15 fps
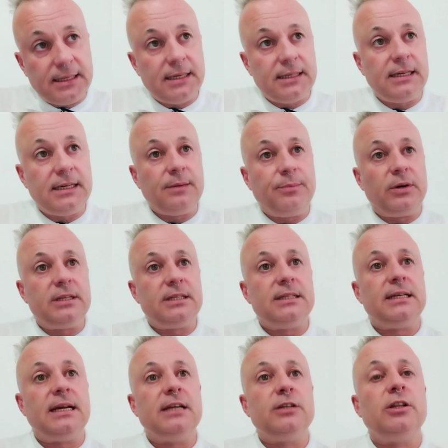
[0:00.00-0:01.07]
that in the
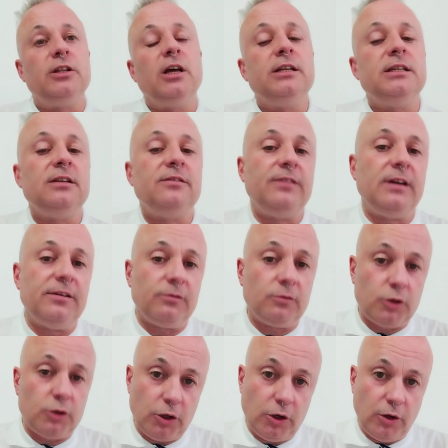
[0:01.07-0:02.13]
presentation that I did for level
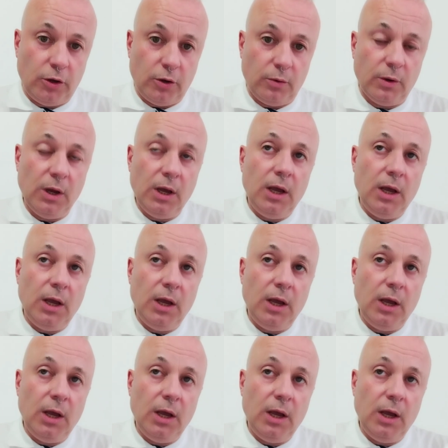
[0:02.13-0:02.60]
2,